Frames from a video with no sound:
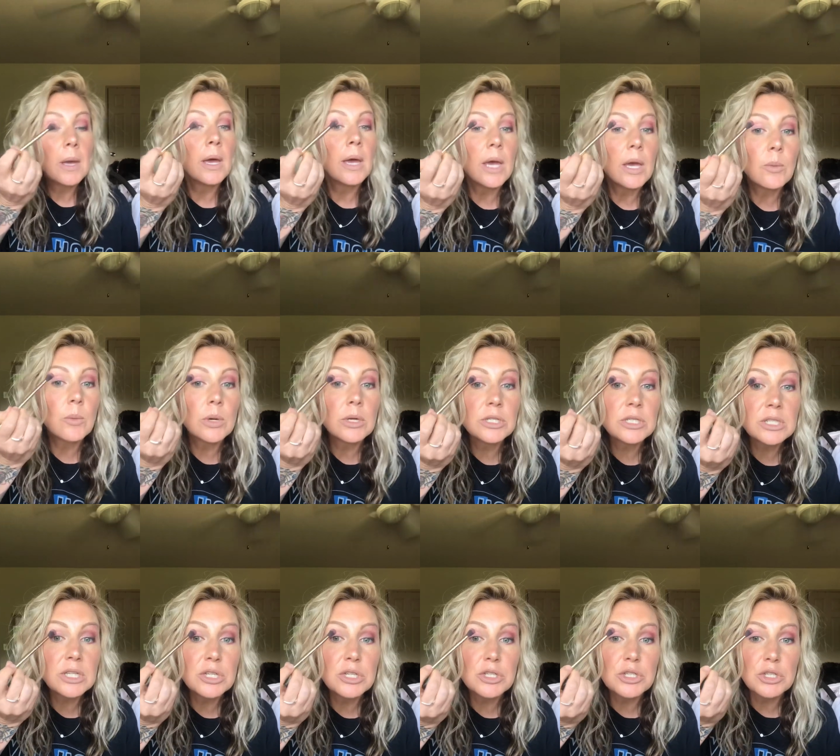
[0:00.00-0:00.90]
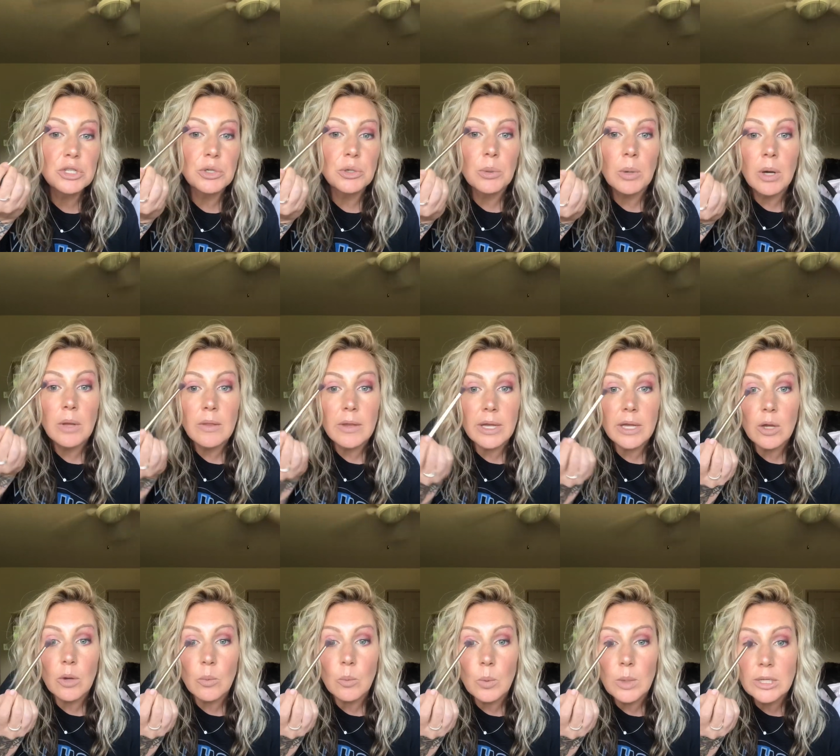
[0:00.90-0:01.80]
And we're just gonna do like a
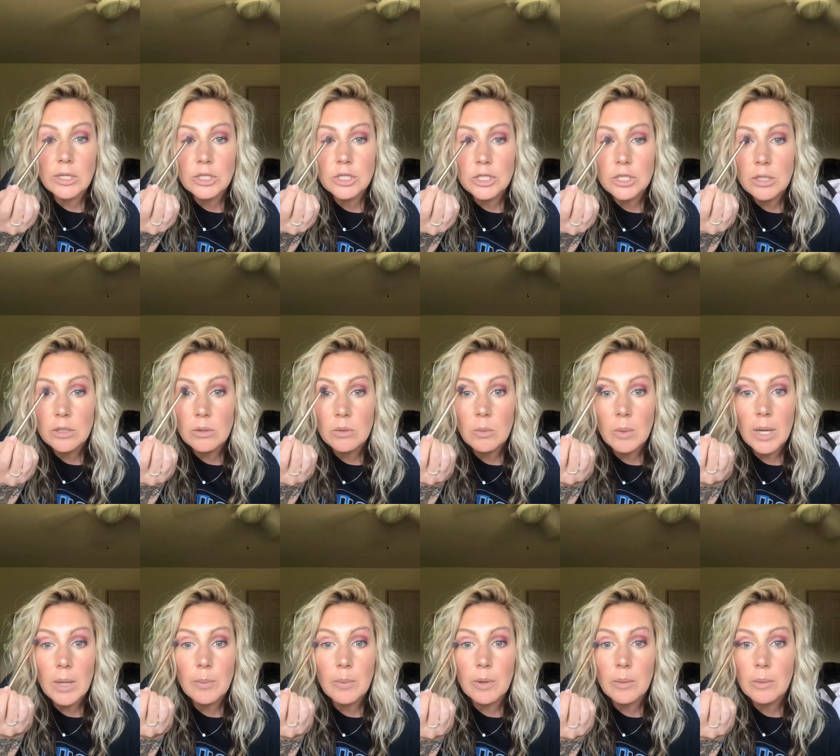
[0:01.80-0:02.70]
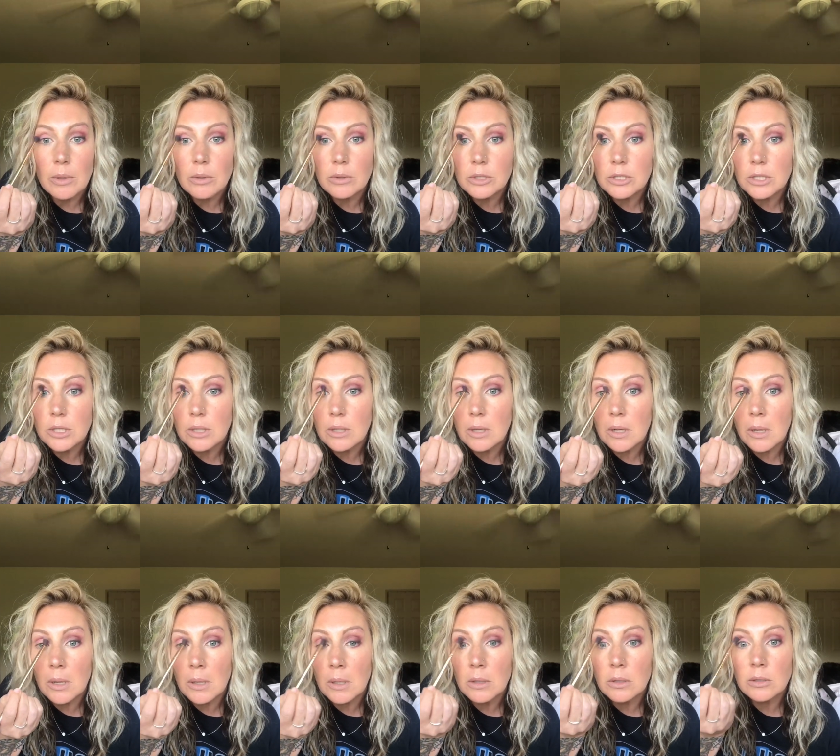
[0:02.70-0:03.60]
windshield wiper motion,
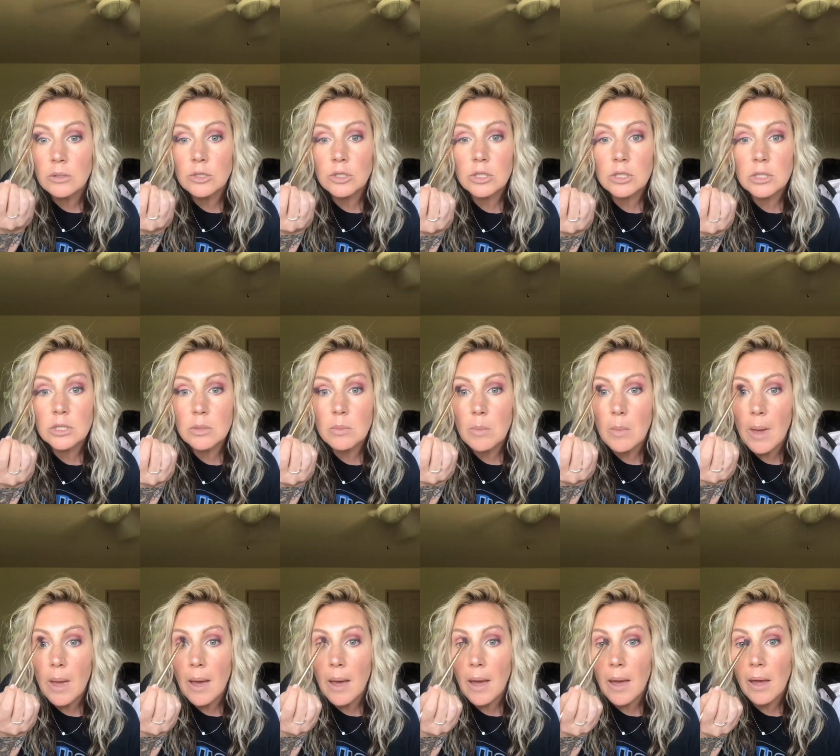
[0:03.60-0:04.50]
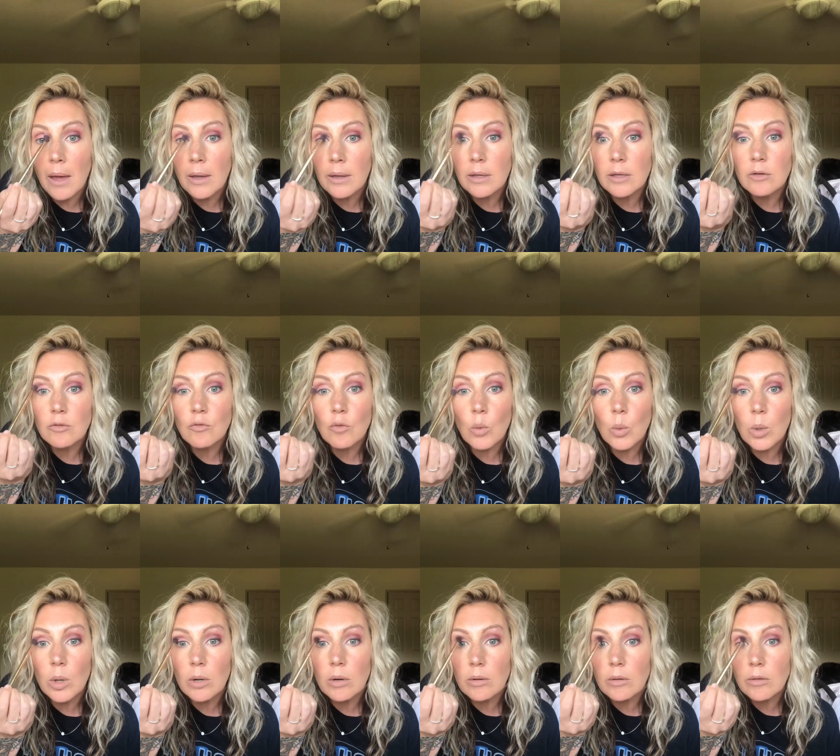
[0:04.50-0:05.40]
just back and
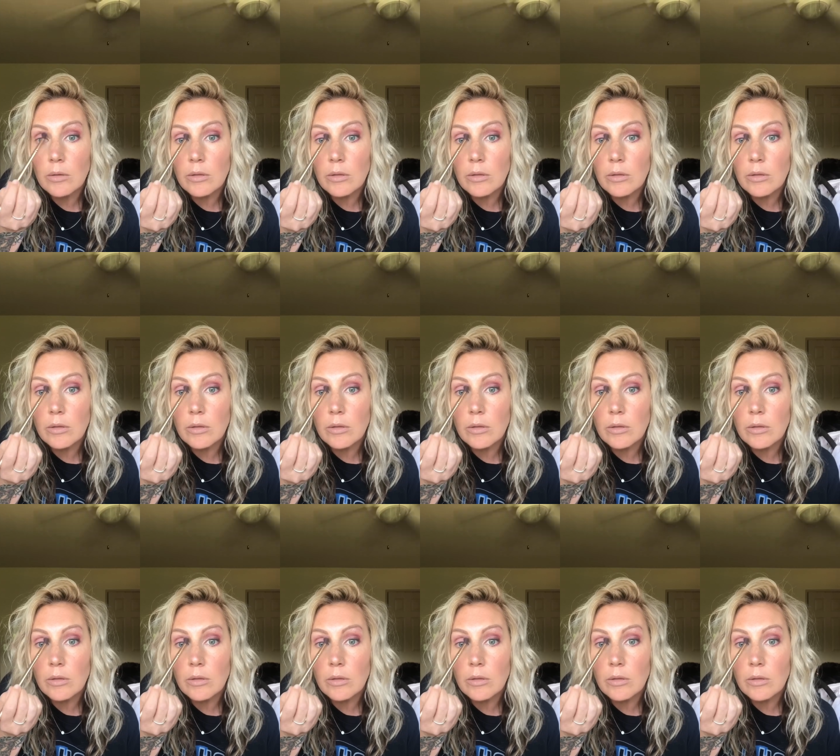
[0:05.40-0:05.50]
forth